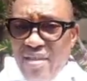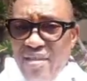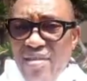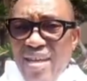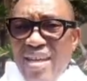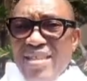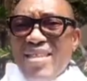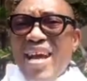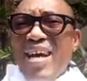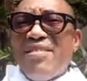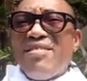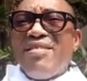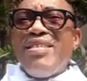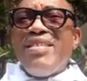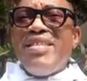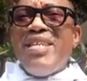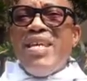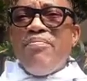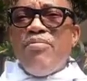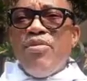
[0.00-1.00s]
that at the
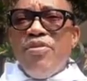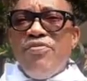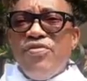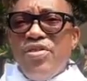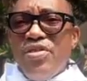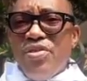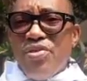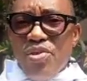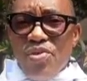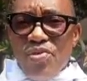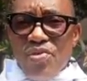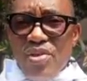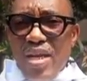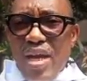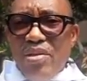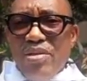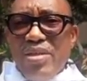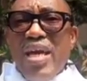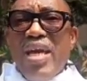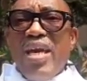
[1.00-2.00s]
name of Jesus,
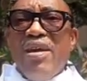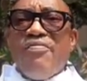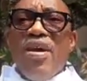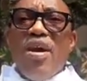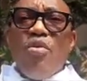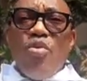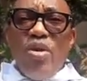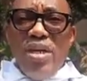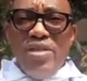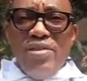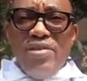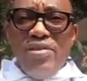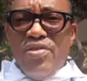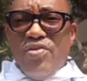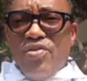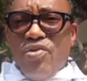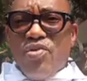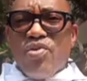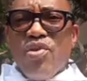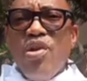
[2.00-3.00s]
now the ever willing
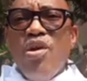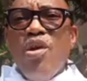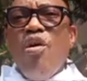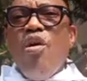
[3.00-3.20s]
Jesus,